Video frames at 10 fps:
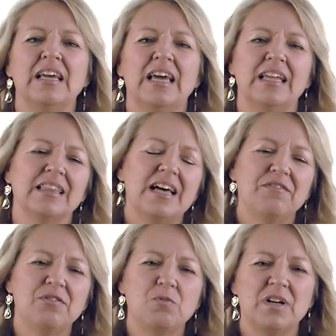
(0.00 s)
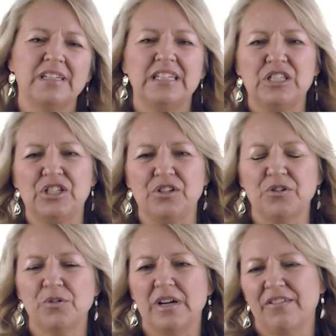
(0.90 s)
And level 1 and
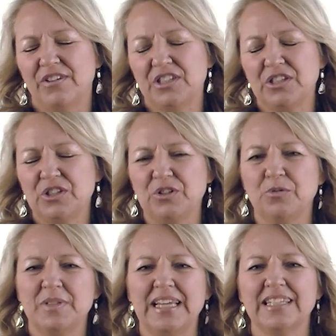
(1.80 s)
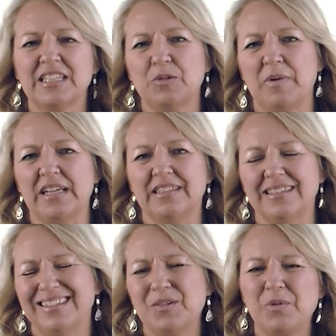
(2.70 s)
2, if it's assumed and
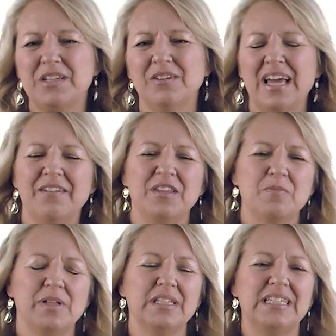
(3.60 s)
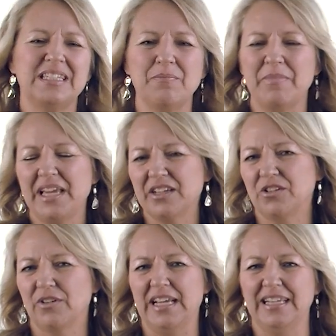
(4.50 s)
expected, we don't have the ability to make a
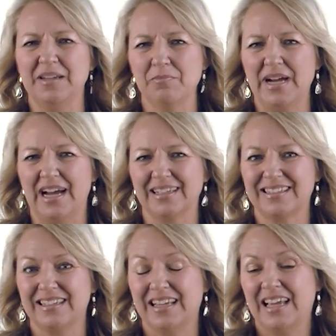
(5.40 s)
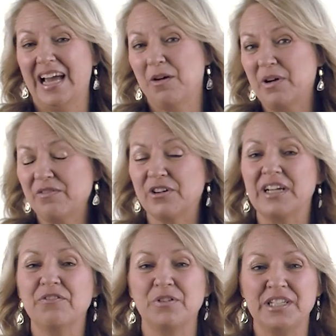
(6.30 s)
great impact. However,
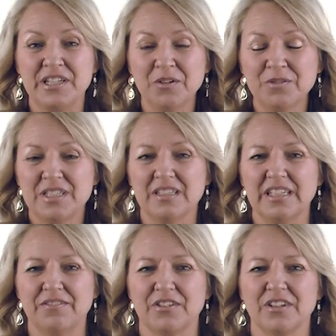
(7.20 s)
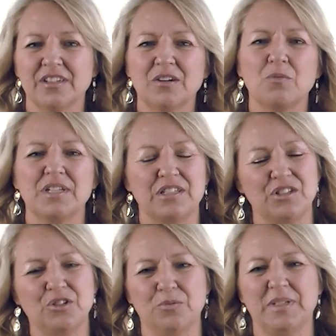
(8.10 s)
if we don't deliver what's
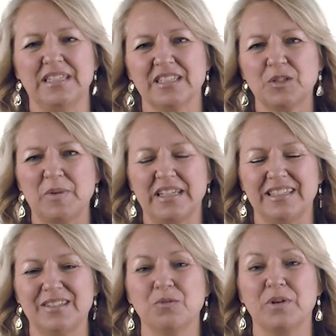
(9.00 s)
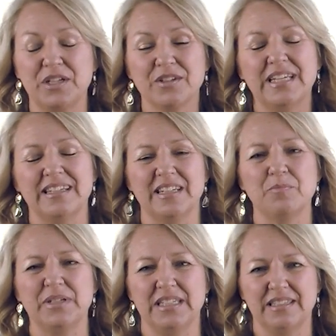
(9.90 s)
assumed and expected, we could end
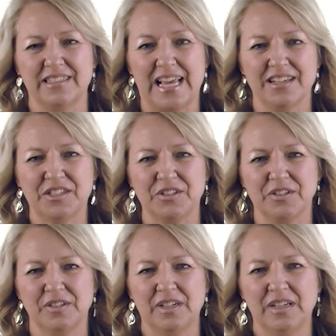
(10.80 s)
up in a disaster.